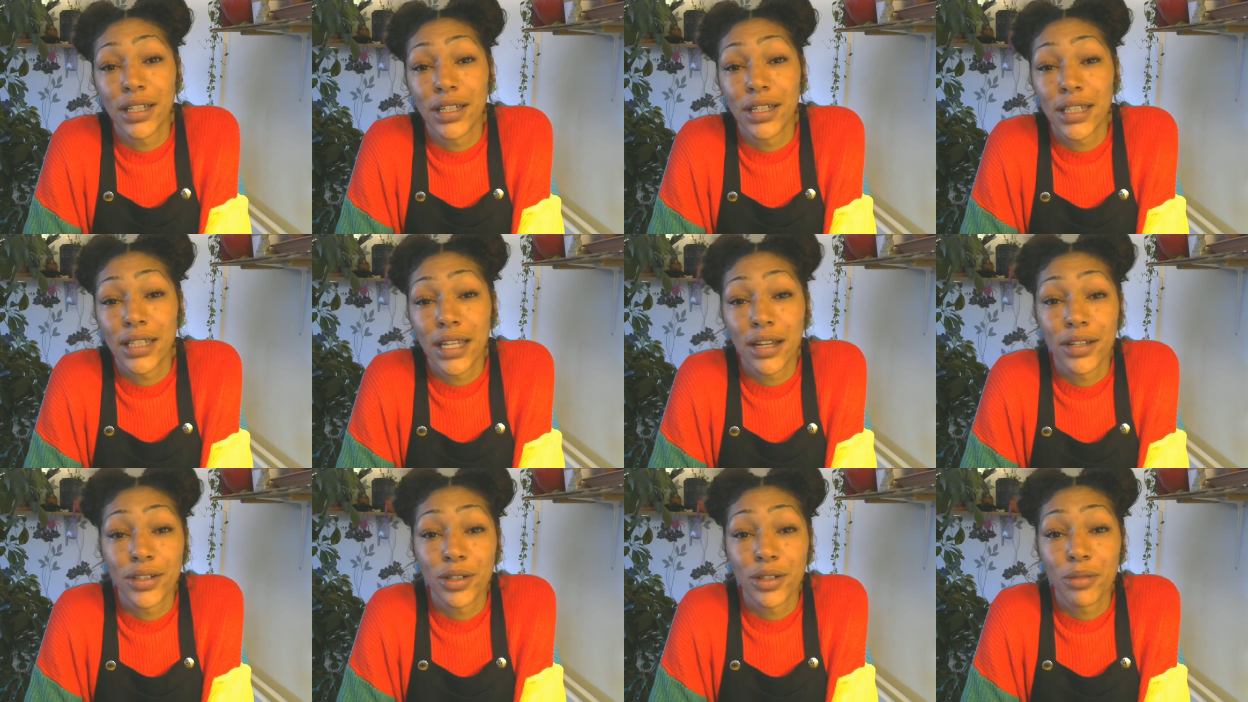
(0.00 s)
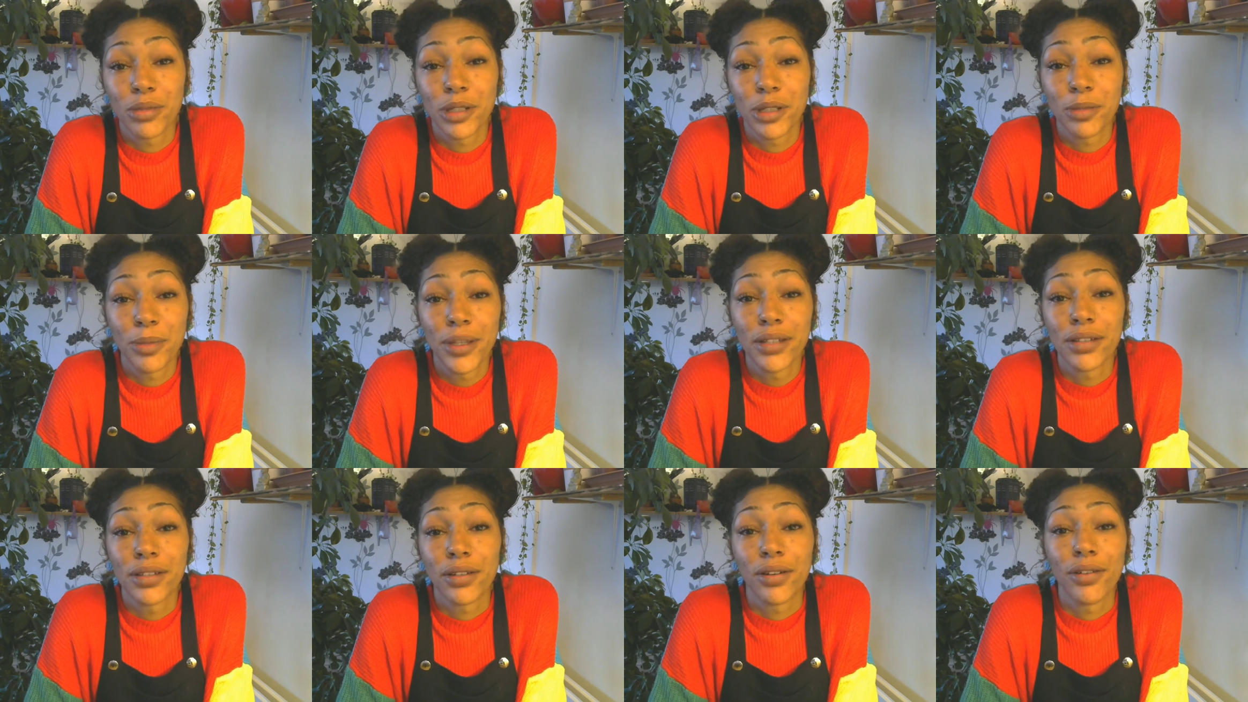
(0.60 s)
I chopped his
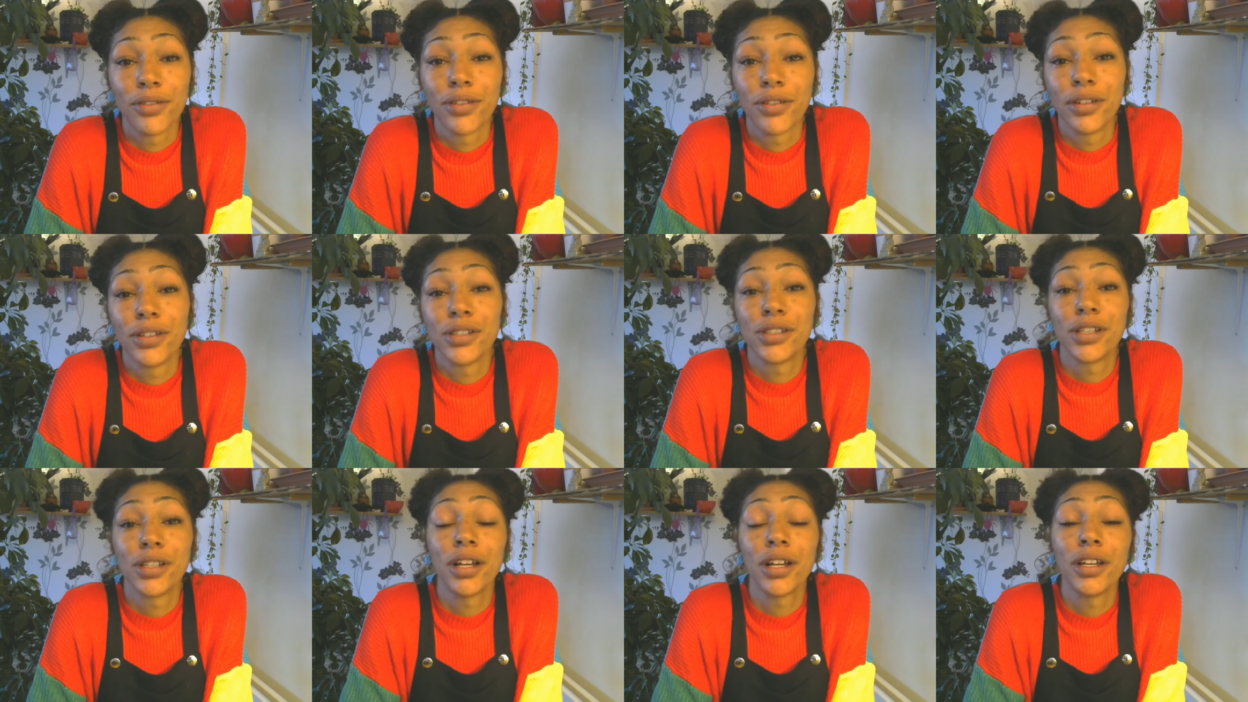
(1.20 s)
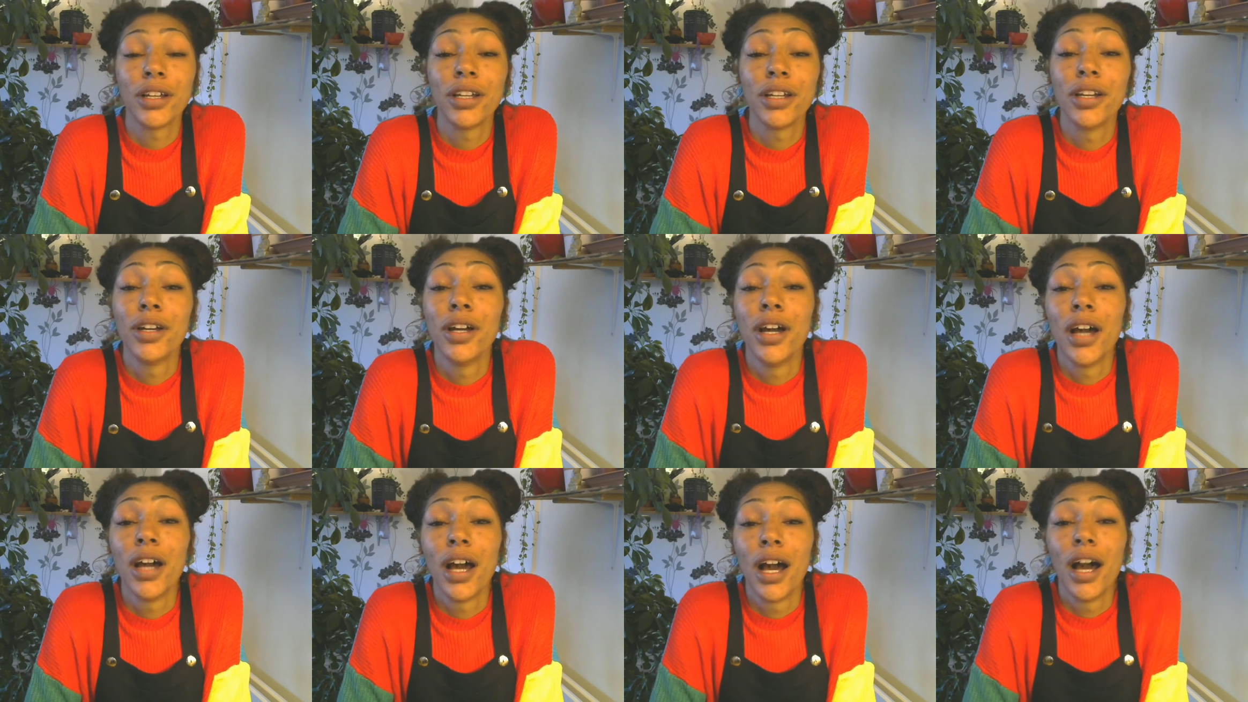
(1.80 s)
bits off. So
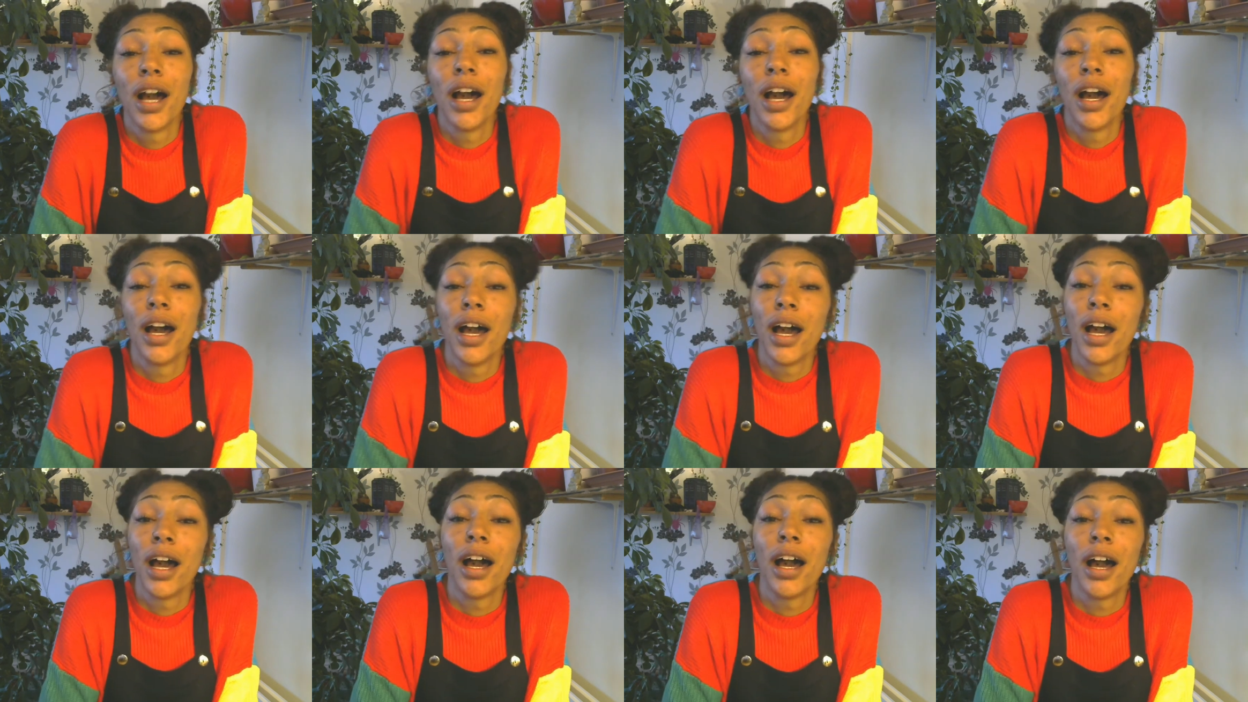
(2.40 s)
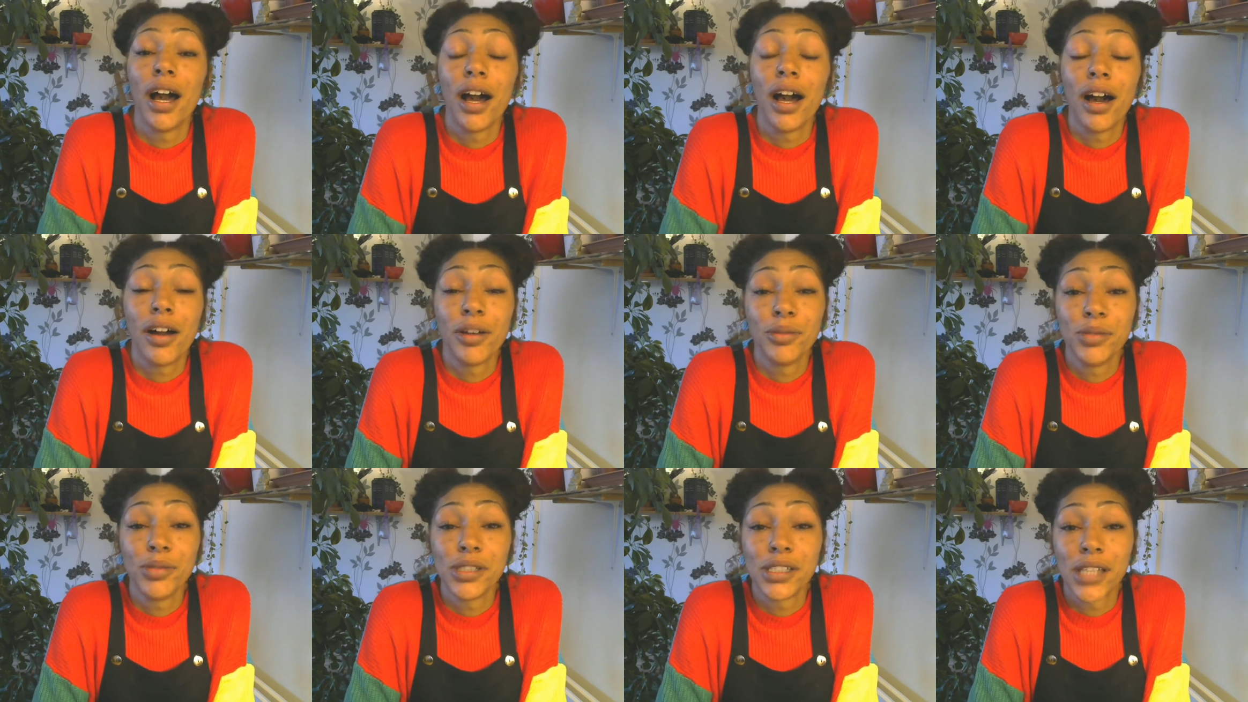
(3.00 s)
I
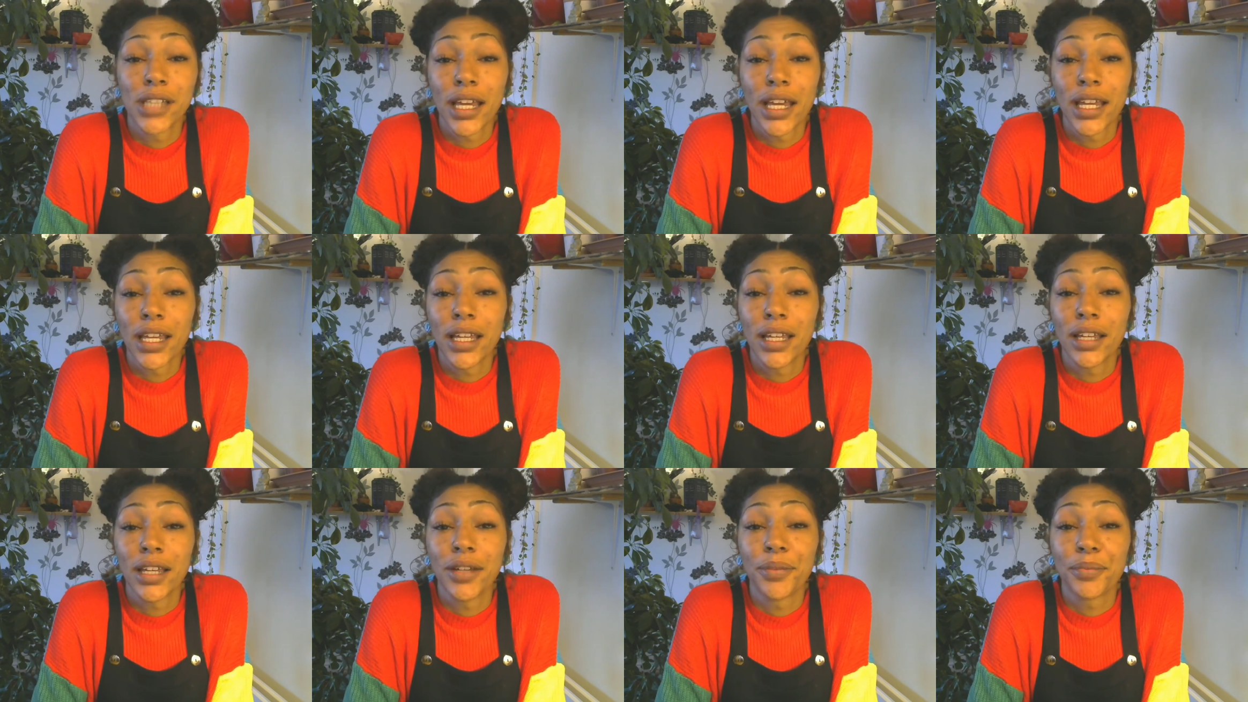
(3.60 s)
would say